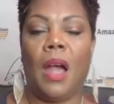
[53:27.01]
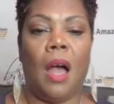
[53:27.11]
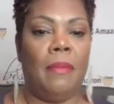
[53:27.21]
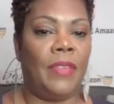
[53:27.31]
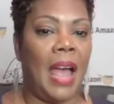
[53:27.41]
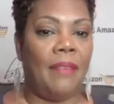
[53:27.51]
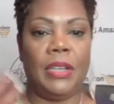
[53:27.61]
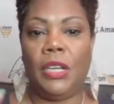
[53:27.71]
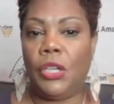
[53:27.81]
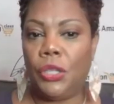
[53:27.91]
If they have
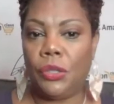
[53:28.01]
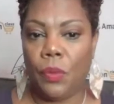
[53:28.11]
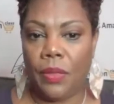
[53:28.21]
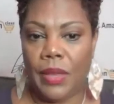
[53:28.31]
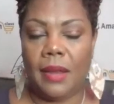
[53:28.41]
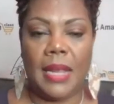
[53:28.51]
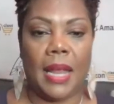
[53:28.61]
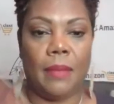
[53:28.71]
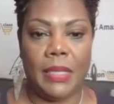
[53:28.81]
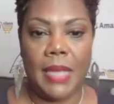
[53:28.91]
any issues with it, they
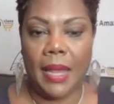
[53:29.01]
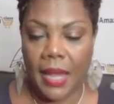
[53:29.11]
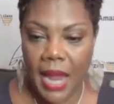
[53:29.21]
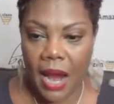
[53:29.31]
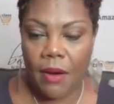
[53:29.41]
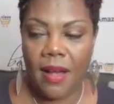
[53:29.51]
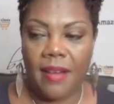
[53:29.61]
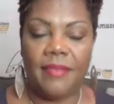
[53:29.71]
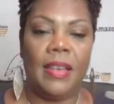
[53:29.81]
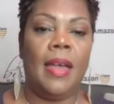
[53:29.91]
can be taken care
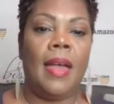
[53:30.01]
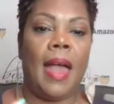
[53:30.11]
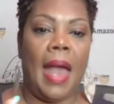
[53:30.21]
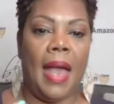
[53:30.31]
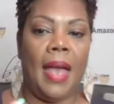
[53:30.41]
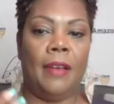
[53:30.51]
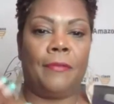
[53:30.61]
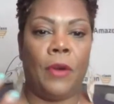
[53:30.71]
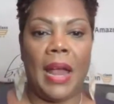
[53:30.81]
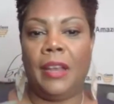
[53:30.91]
of. And
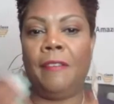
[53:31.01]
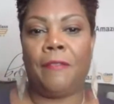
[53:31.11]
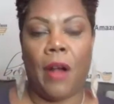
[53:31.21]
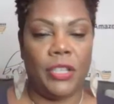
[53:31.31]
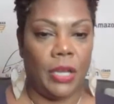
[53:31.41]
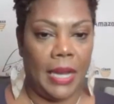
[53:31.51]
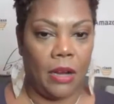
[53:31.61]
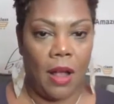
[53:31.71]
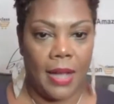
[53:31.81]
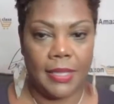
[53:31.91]
for any
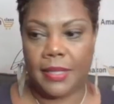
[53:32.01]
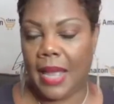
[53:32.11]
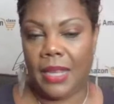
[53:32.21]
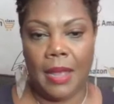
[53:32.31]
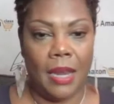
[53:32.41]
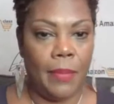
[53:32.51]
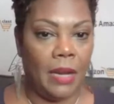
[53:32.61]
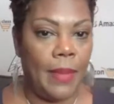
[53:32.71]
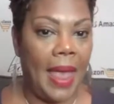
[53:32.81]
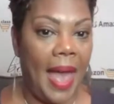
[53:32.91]
fraudulent causes that
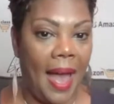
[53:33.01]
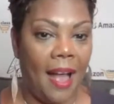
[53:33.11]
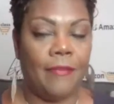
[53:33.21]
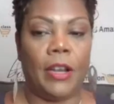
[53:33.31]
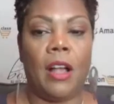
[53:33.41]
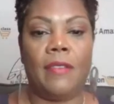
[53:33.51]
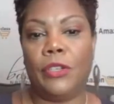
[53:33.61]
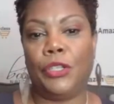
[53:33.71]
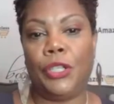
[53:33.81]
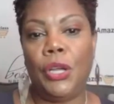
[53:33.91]
anybody might have, it
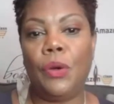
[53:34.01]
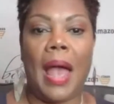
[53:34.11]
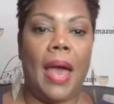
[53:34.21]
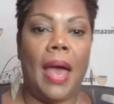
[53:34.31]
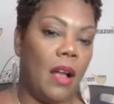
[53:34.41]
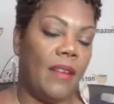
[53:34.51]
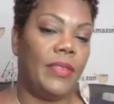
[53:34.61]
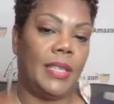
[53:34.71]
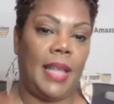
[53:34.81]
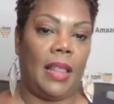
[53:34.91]
covers you and it
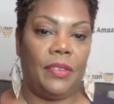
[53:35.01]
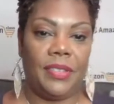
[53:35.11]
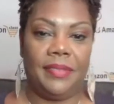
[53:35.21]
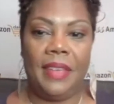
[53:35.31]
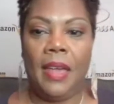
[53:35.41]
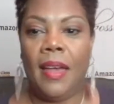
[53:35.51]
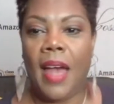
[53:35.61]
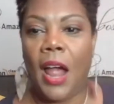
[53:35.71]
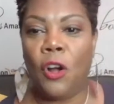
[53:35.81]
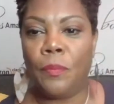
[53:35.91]
covers the sellers.
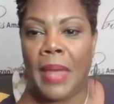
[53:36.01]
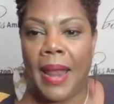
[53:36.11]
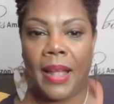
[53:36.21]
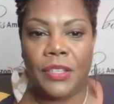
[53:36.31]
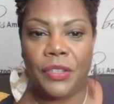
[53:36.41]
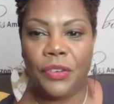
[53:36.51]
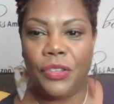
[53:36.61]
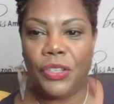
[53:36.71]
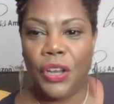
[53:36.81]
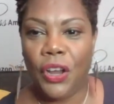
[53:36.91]
I hope that
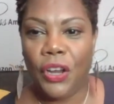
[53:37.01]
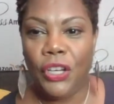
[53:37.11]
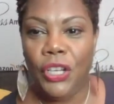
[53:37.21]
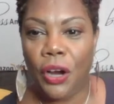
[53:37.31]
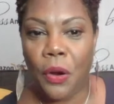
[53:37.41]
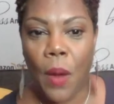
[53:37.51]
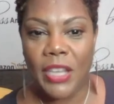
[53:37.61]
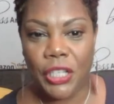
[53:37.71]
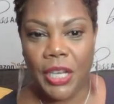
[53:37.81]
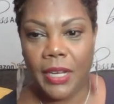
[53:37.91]
answers your
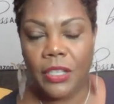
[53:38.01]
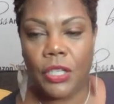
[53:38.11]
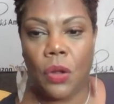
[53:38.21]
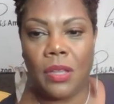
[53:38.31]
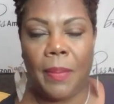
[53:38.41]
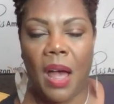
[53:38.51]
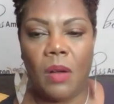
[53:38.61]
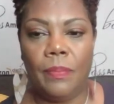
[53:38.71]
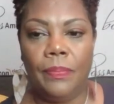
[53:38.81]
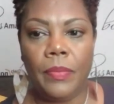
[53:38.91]
question. So it's
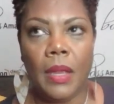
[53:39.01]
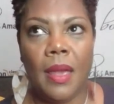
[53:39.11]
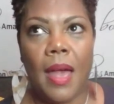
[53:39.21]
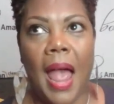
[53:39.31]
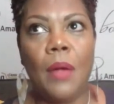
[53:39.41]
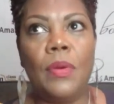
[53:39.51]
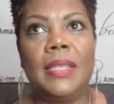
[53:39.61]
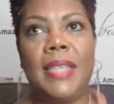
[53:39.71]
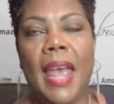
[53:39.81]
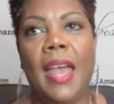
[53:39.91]
about, I
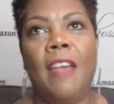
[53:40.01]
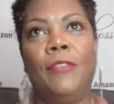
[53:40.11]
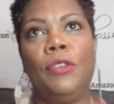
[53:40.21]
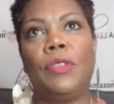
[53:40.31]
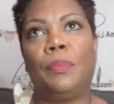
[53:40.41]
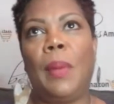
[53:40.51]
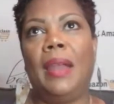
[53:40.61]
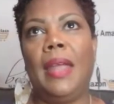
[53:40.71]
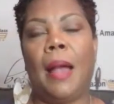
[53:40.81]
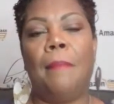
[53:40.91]
would say, if you're
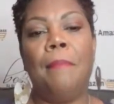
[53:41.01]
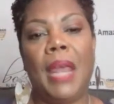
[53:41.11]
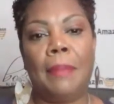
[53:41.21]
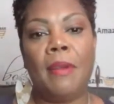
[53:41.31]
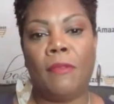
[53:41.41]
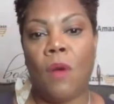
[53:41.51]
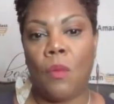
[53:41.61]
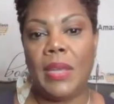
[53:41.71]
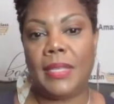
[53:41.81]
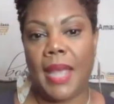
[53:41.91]
spending a minimum of
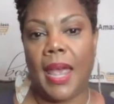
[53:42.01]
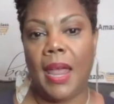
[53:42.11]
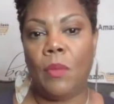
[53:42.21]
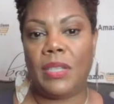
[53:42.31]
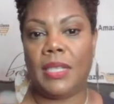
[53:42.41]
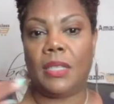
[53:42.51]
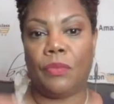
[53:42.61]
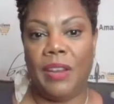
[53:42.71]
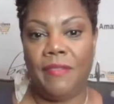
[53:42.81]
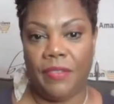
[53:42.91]
what we say, which is
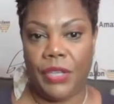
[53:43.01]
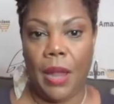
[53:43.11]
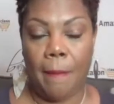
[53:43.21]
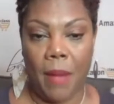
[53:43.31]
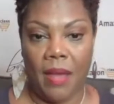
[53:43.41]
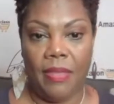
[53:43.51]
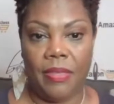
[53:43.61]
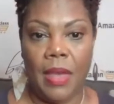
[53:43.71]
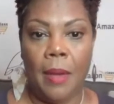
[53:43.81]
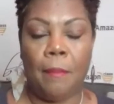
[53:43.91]
$350 a
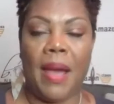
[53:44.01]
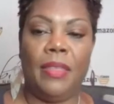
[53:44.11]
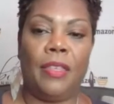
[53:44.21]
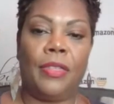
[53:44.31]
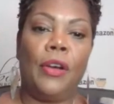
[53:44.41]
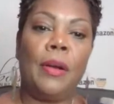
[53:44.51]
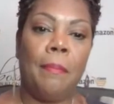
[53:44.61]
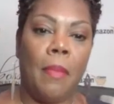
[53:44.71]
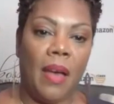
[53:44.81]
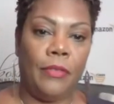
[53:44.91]
month, by the
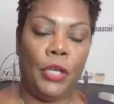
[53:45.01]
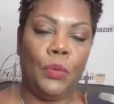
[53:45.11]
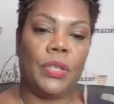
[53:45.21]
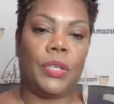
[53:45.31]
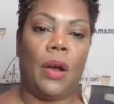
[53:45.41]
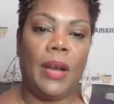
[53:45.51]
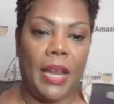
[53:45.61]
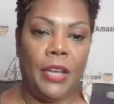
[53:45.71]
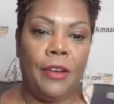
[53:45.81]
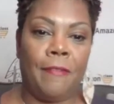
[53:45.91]
3rd month you will start
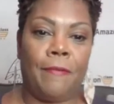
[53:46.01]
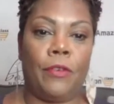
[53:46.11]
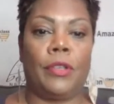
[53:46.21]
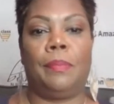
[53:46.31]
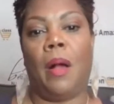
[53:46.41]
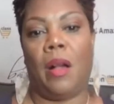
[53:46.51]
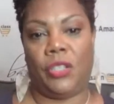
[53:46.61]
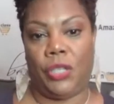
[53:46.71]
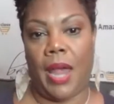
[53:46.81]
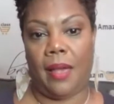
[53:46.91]
getting your first
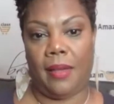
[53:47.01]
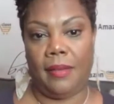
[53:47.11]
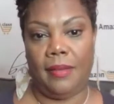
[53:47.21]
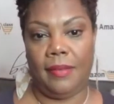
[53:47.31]
boss check.